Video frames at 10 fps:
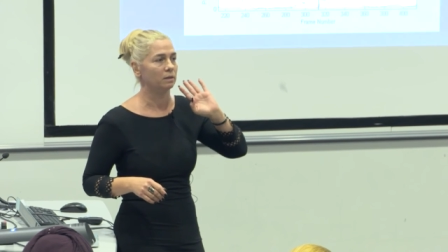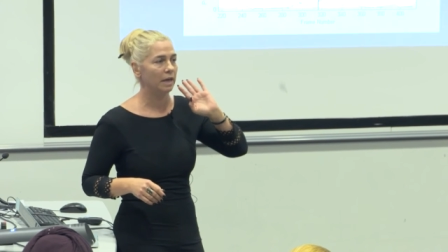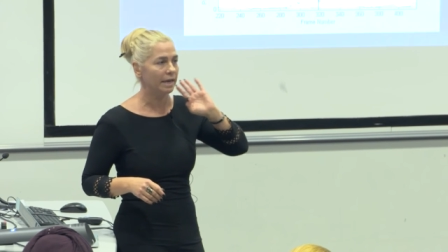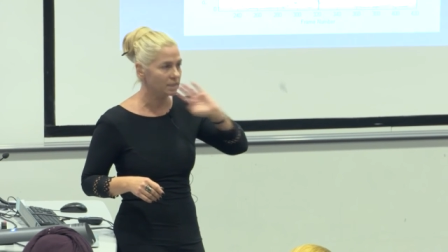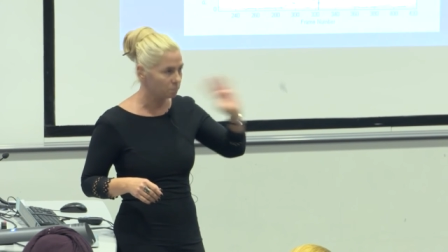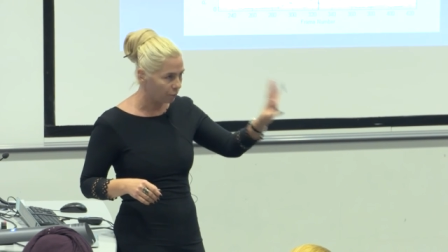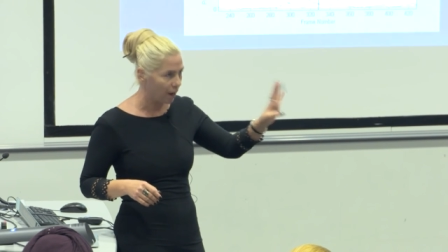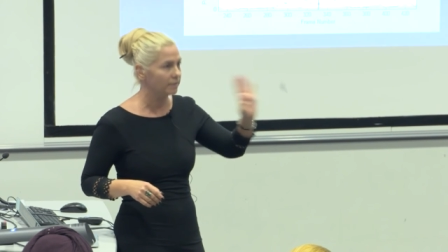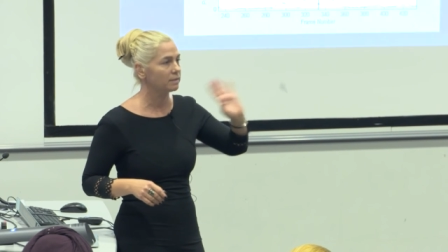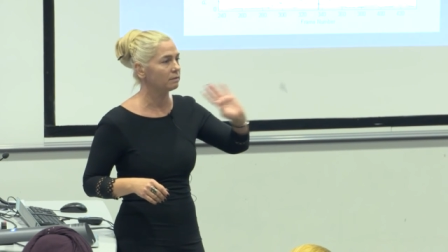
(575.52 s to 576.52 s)

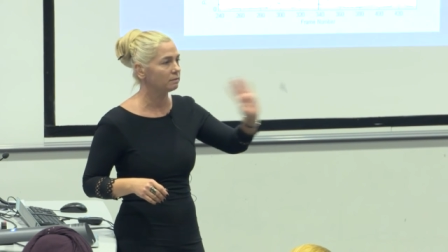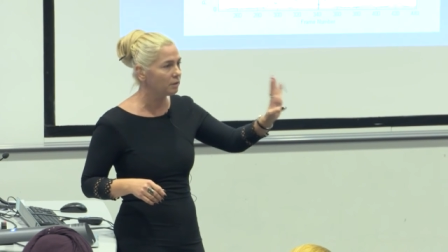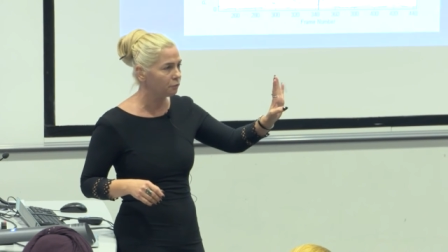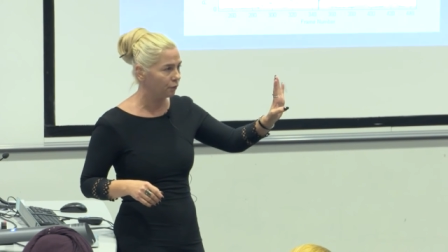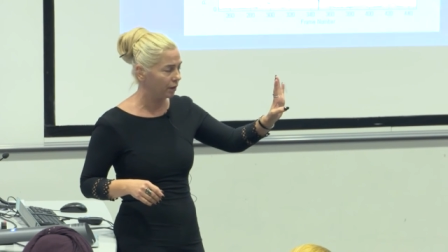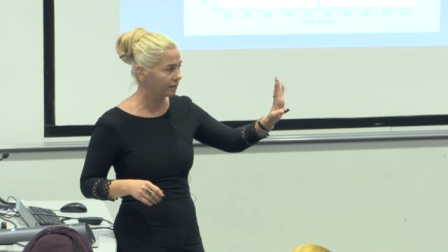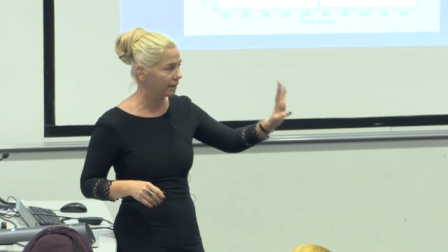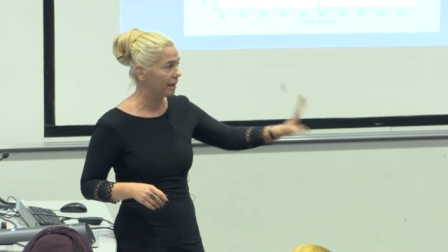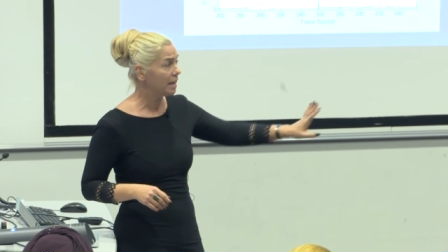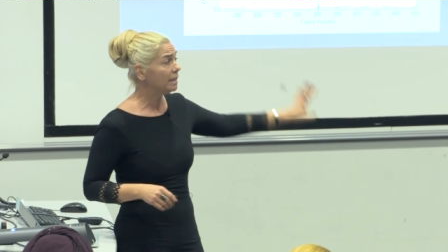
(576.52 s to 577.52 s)
expressed
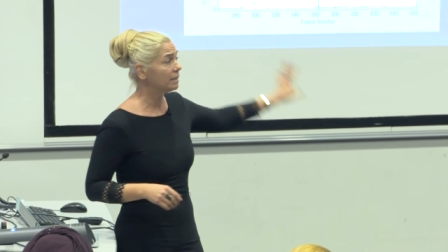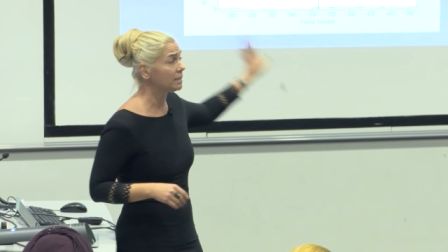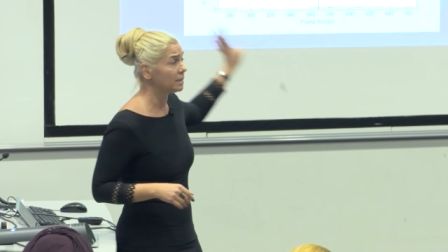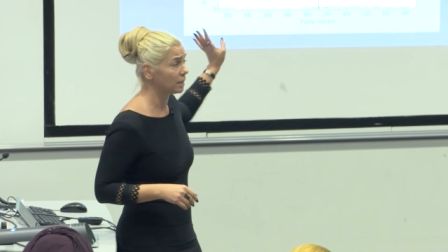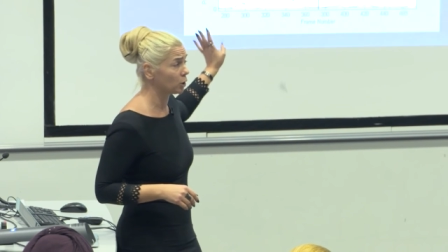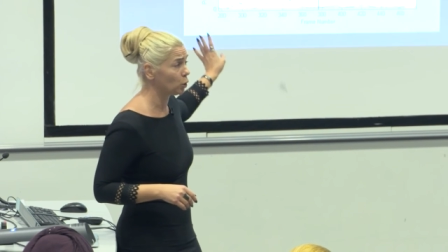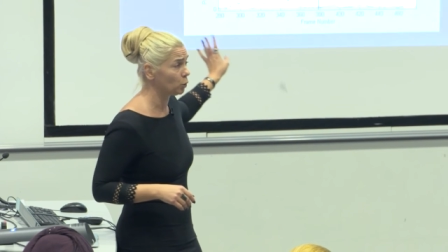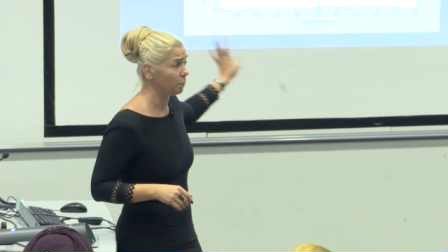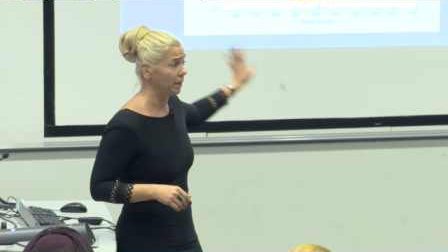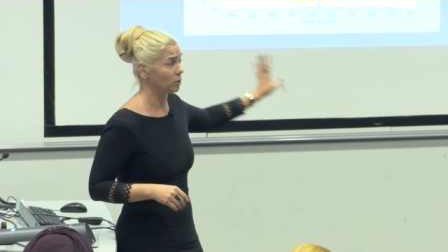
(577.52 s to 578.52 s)
differently. This is
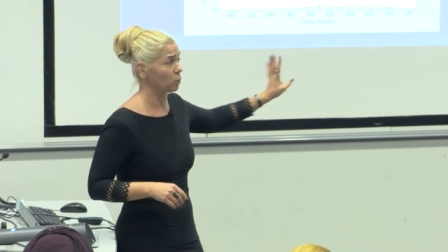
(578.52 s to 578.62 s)
acute pain.